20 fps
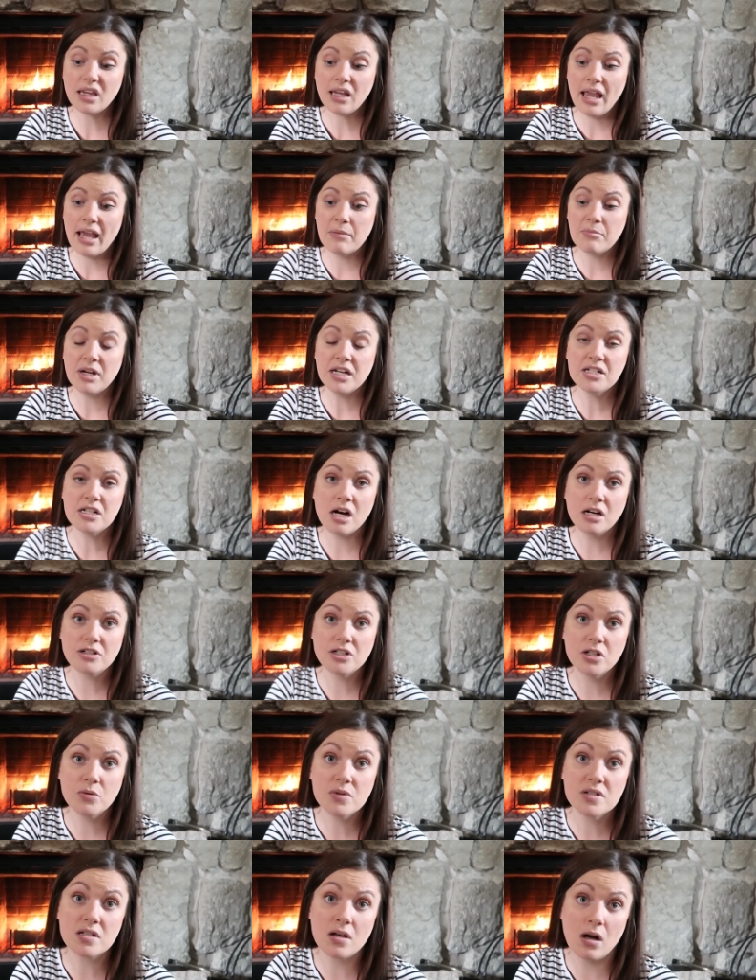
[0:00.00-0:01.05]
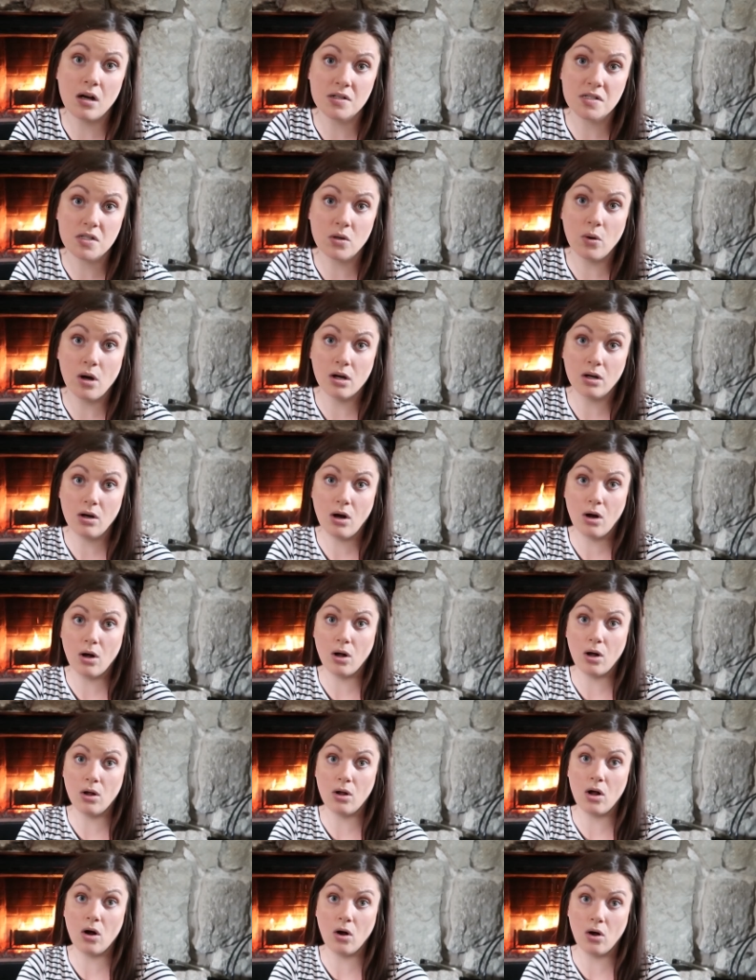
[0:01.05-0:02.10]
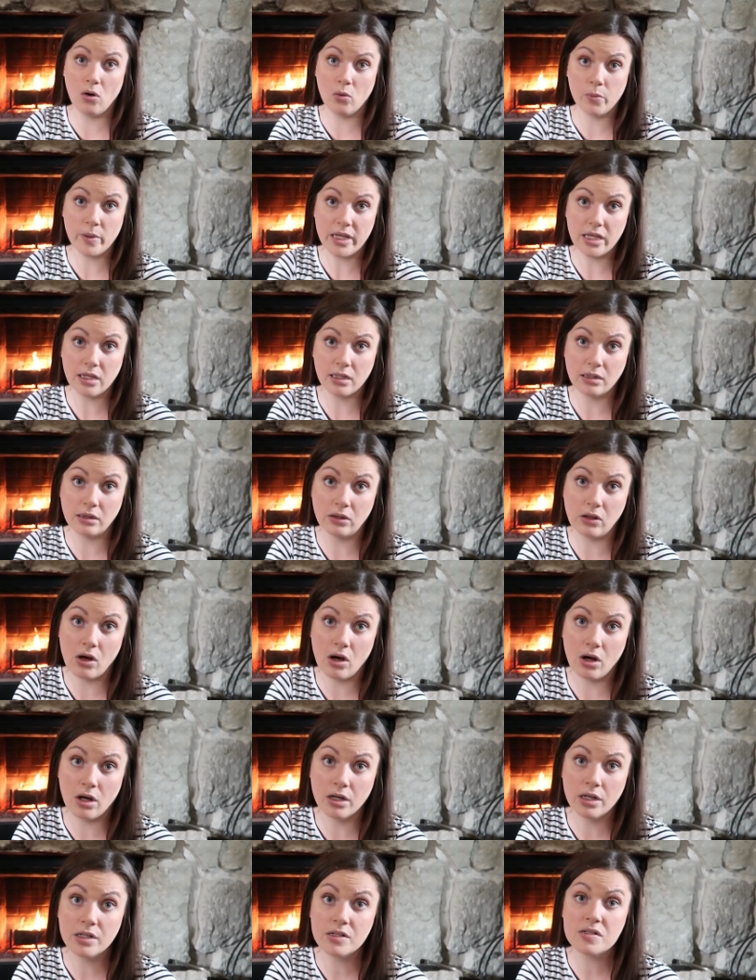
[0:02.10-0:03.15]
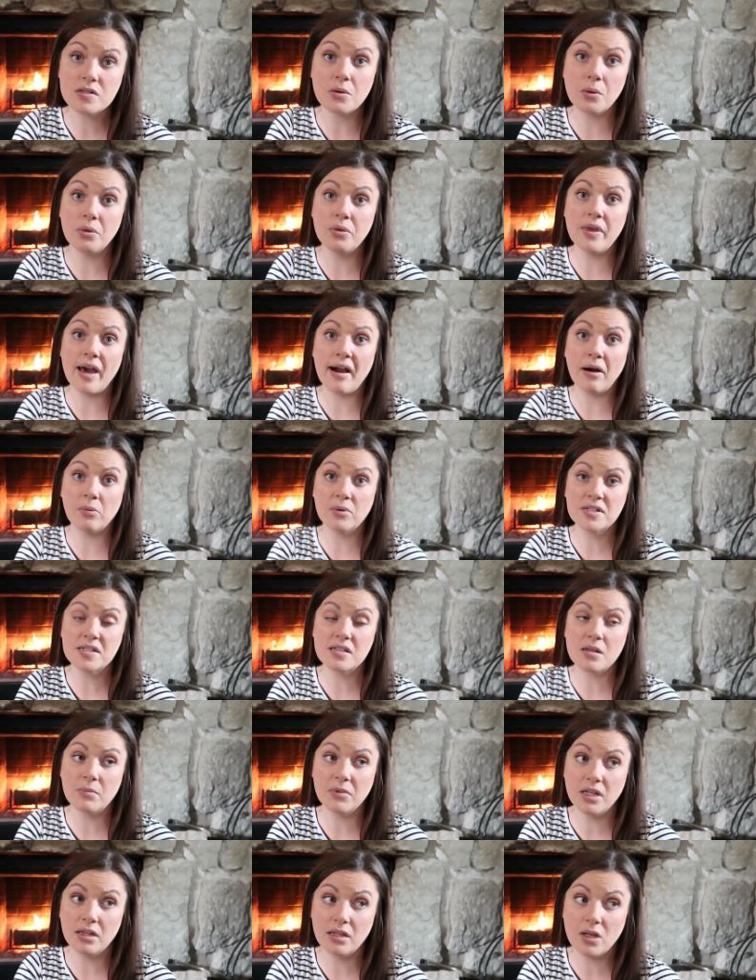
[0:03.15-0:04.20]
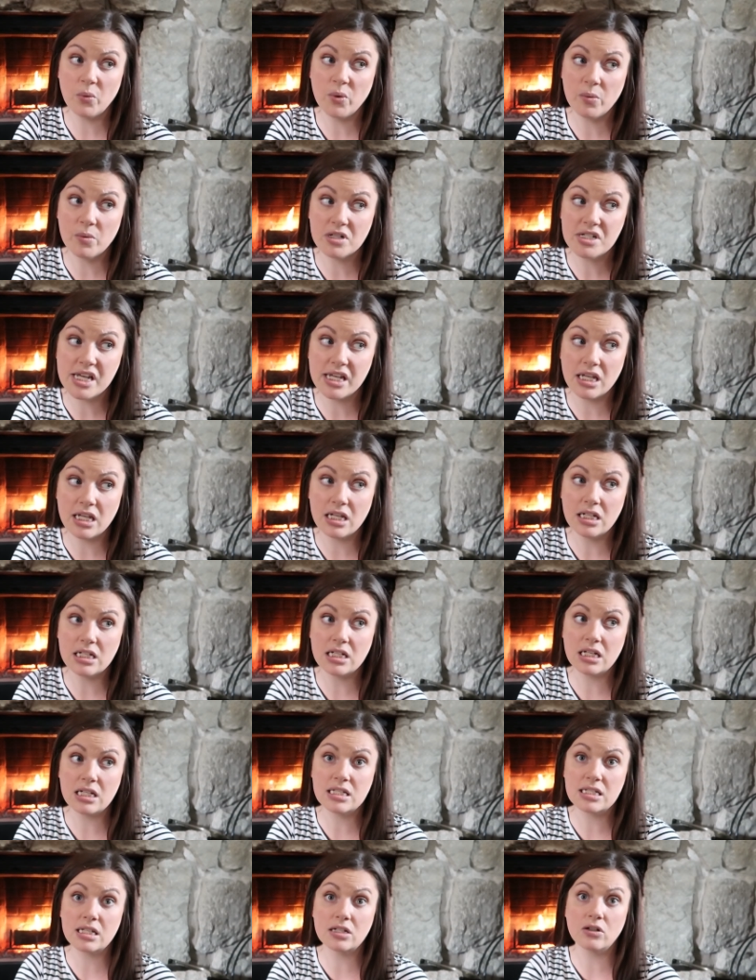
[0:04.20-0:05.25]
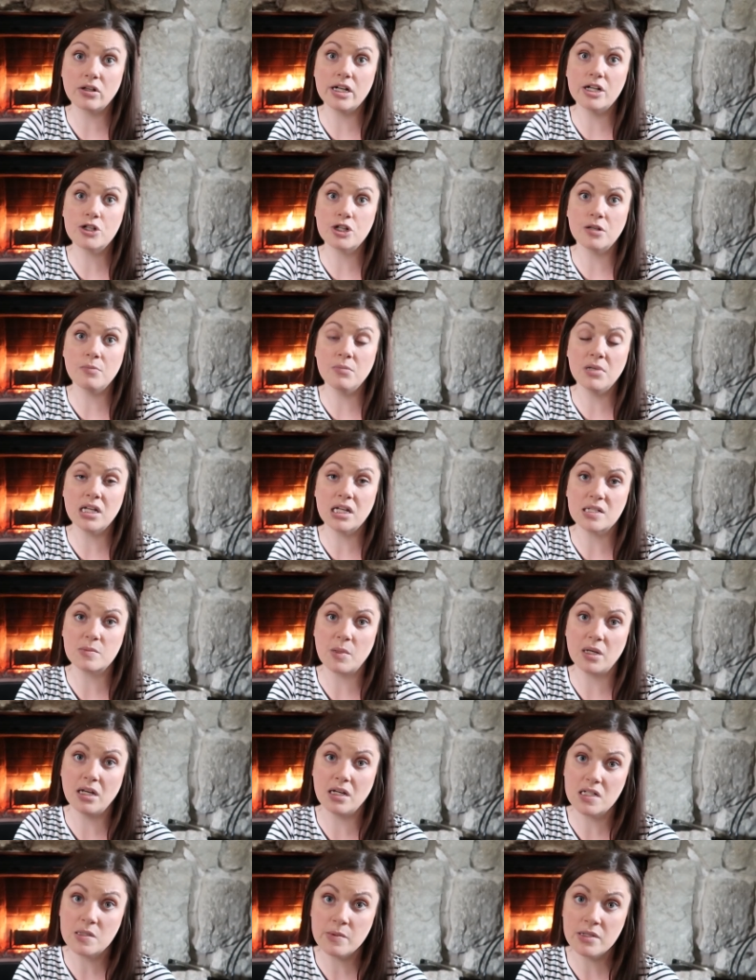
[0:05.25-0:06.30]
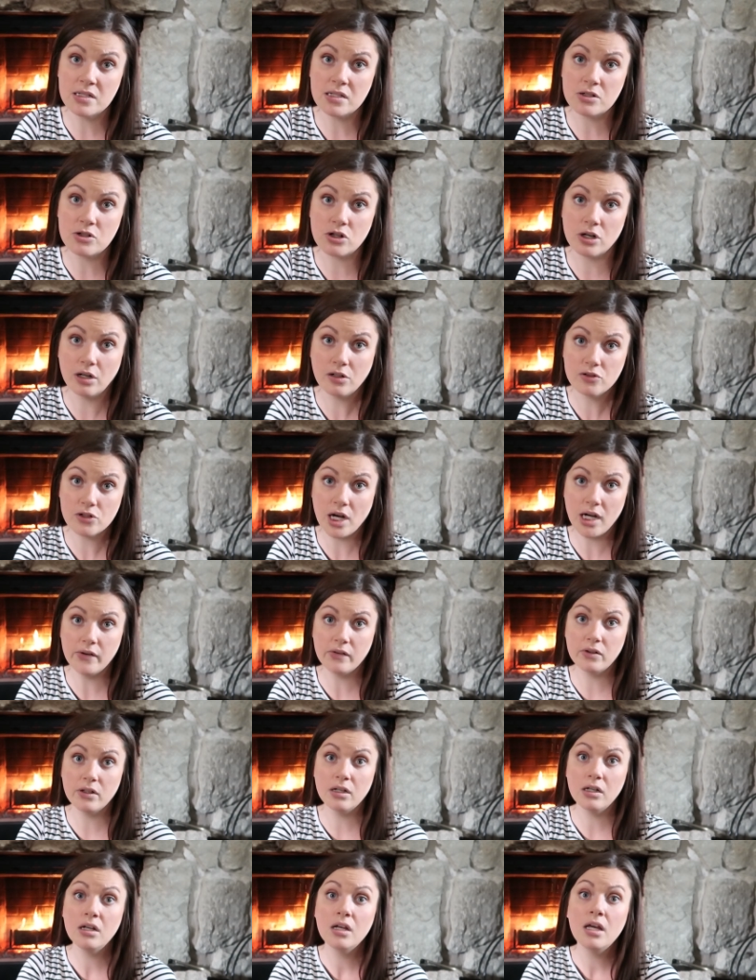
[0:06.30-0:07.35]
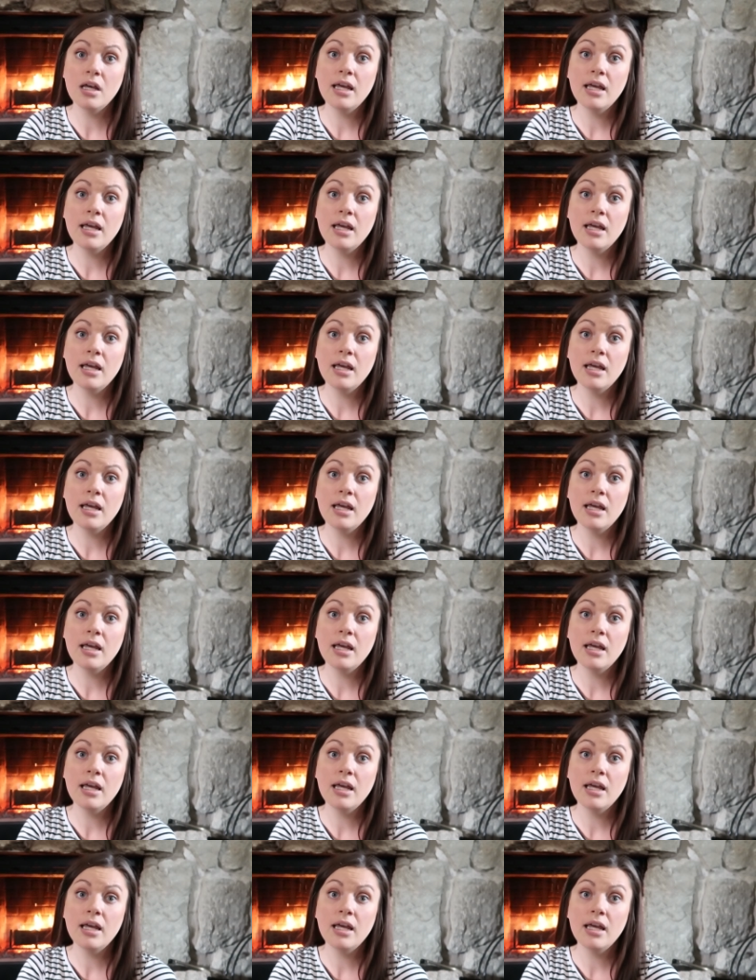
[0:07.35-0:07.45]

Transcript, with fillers: And my doctor was also on call all weekend long. So that was something that we were taking into consideration because my husband's a truck driver